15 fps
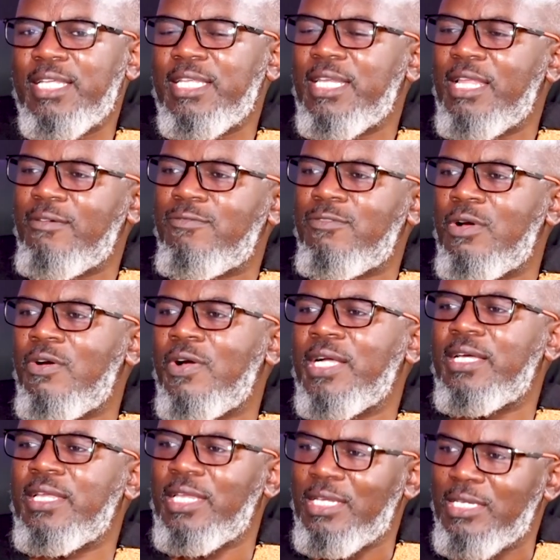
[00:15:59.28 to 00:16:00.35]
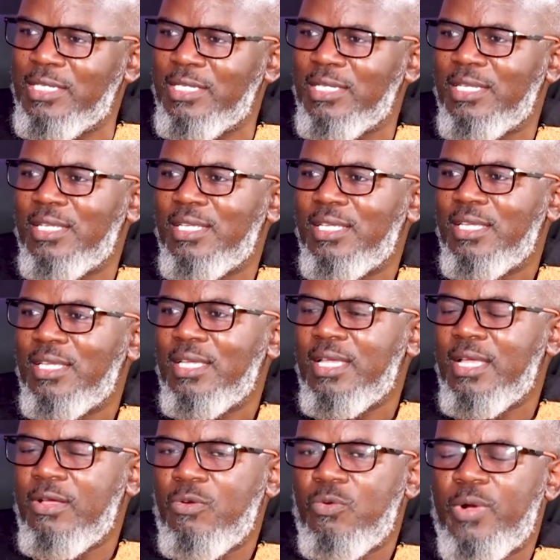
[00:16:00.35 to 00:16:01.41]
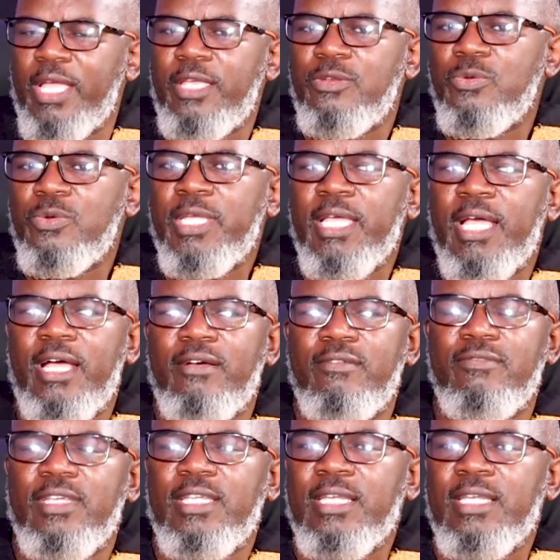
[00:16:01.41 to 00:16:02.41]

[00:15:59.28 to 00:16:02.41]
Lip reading: enough for our greed. Why do we have in a